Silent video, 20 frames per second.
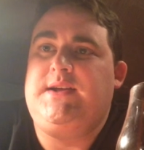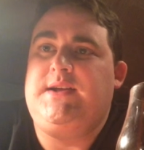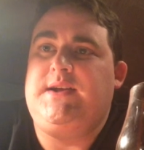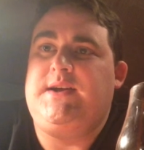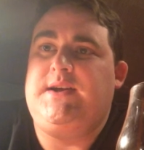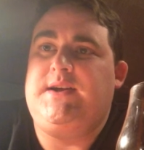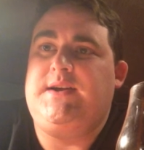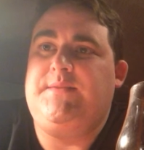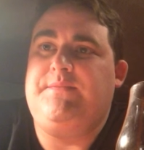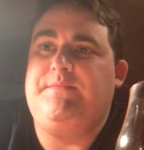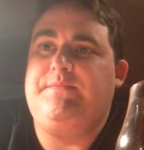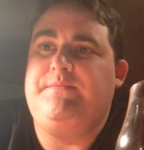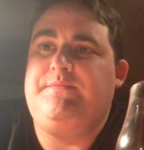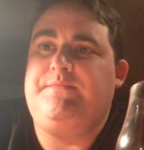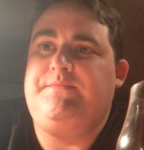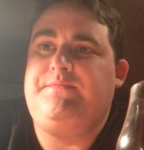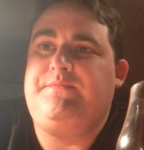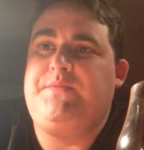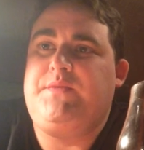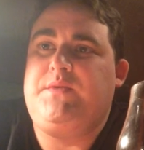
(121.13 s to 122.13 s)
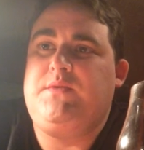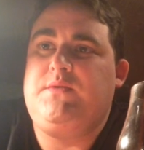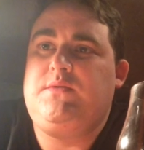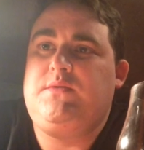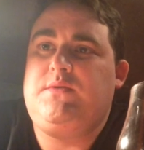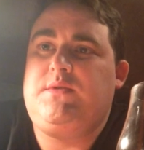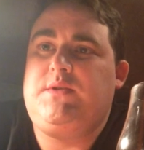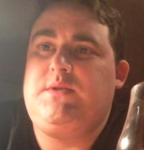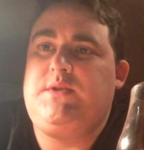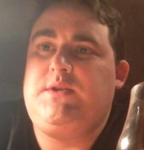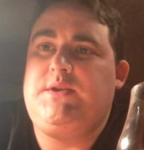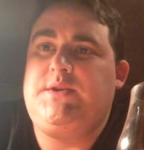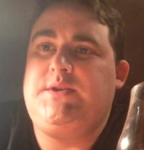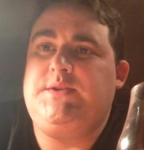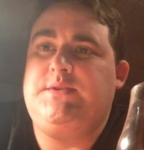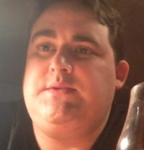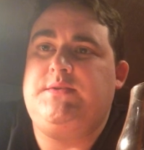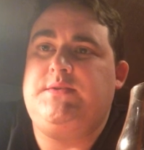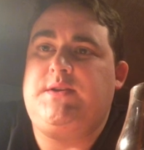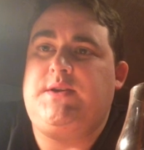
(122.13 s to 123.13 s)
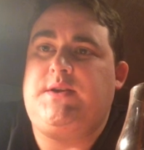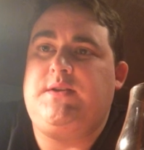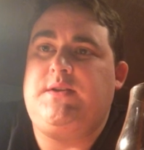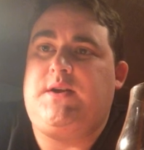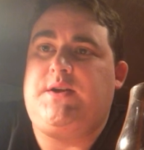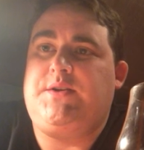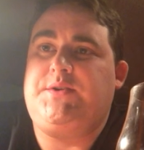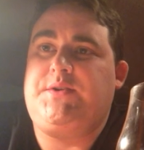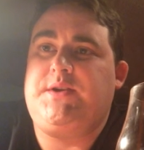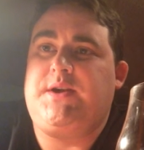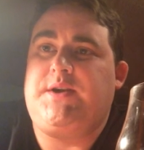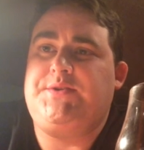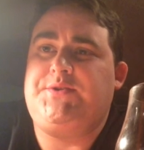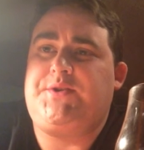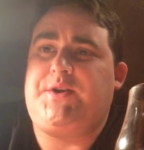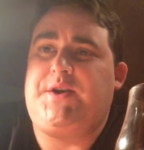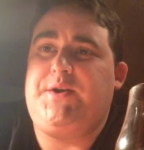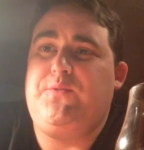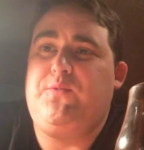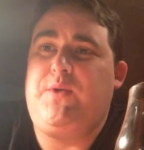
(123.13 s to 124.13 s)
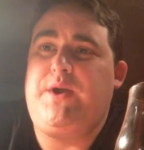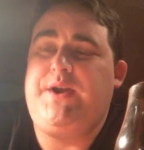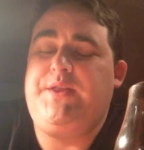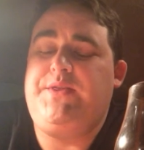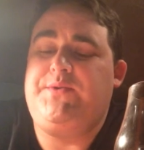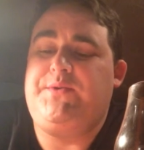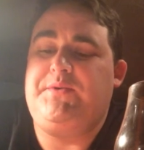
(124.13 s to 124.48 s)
And I'll try to wade